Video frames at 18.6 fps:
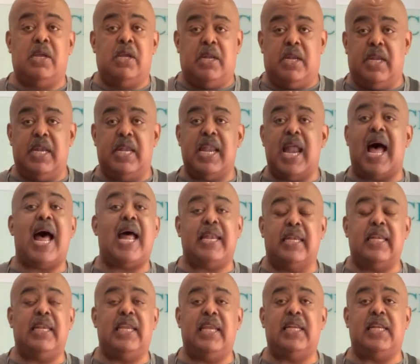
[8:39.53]

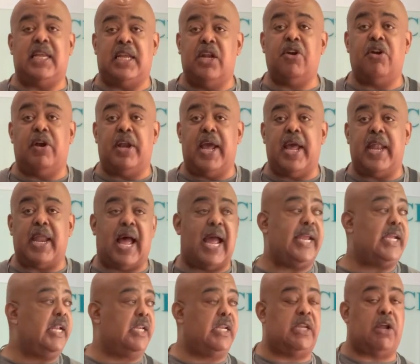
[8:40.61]
not need the internet. I
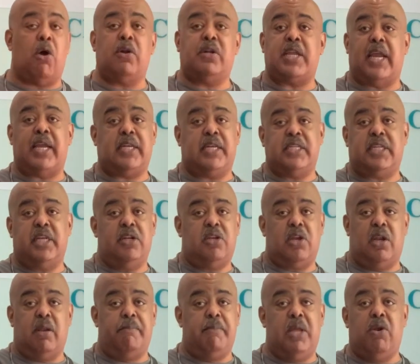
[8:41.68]
could go take this into
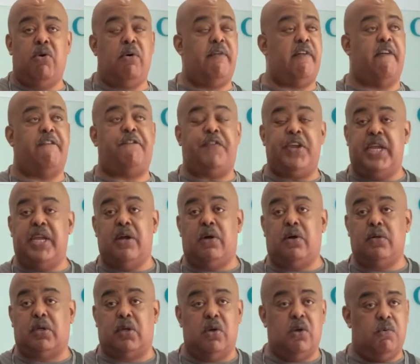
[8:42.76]
the middle of a
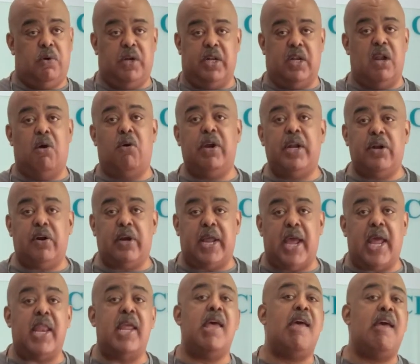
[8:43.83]
field with no
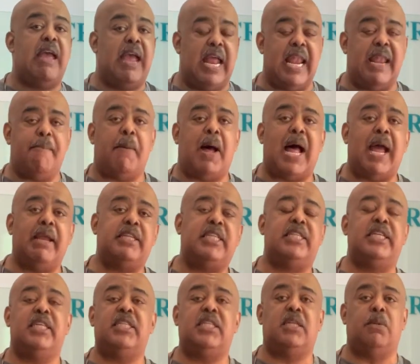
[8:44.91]
internet, and my
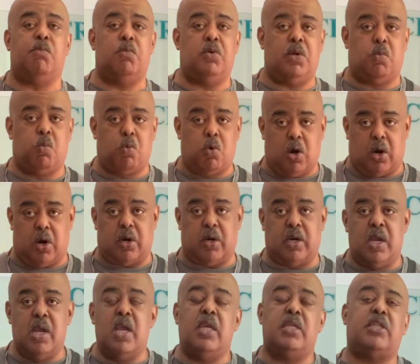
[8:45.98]
system would work.
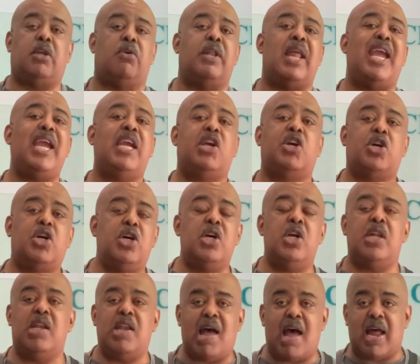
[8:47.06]
So they
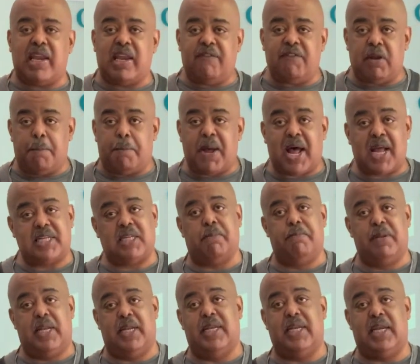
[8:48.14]
could not even
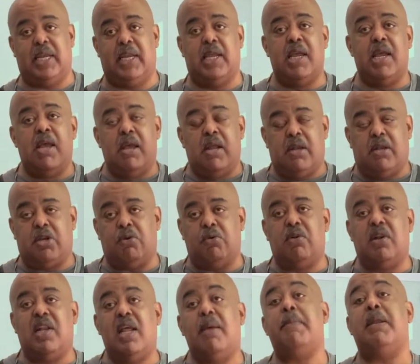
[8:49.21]
possibility to
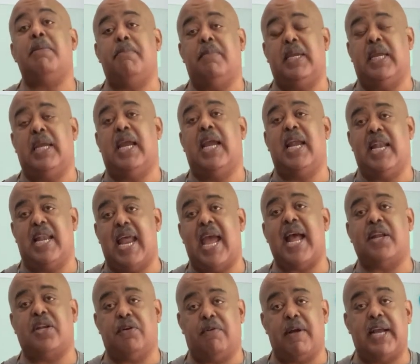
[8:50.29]
limit me in
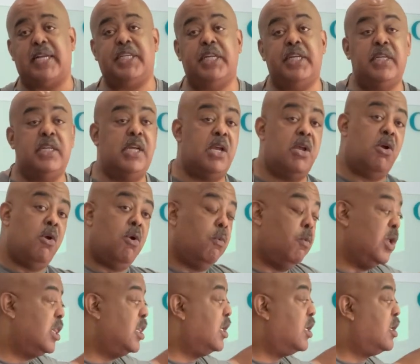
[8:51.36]
that direction.
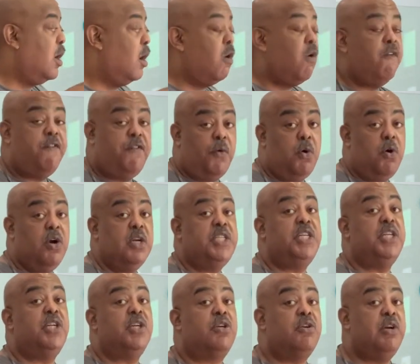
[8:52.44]
With the Glowforge
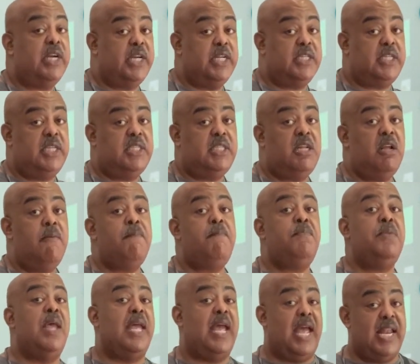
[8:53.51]
and the Cricut system,
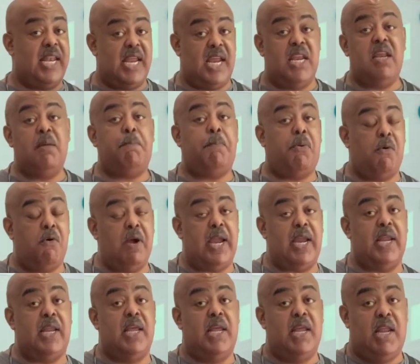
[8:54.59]
at any
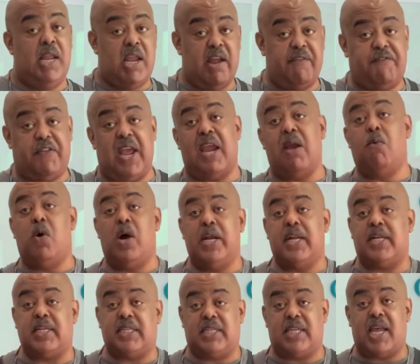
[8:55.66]
point, if they
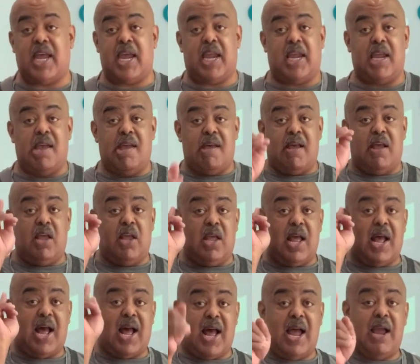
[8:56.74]
wanted to say,
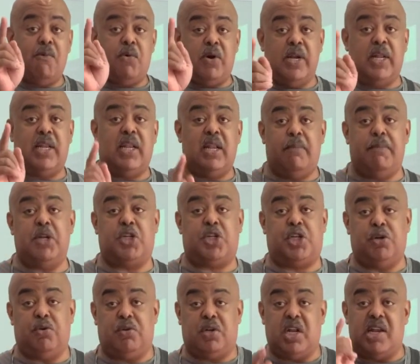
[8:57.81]
I want to limit
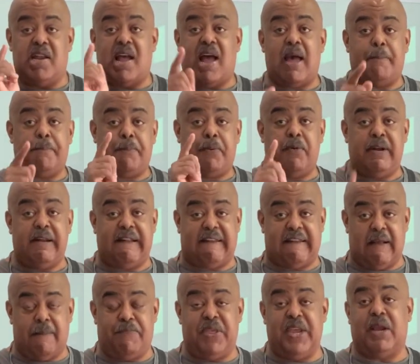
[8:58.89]
you to not print
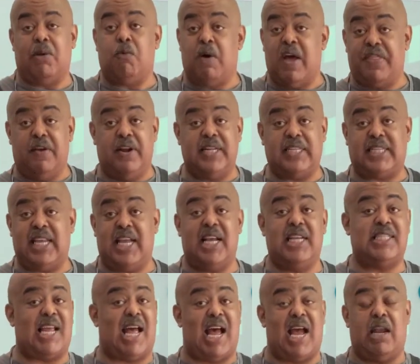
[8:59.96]
something, whether it
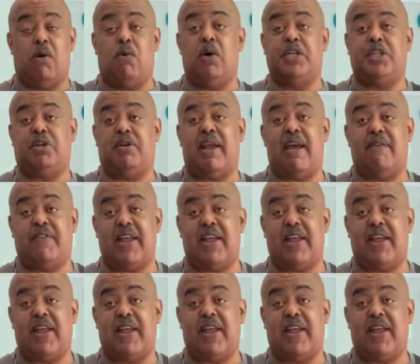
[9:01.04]
says, I don't want you to have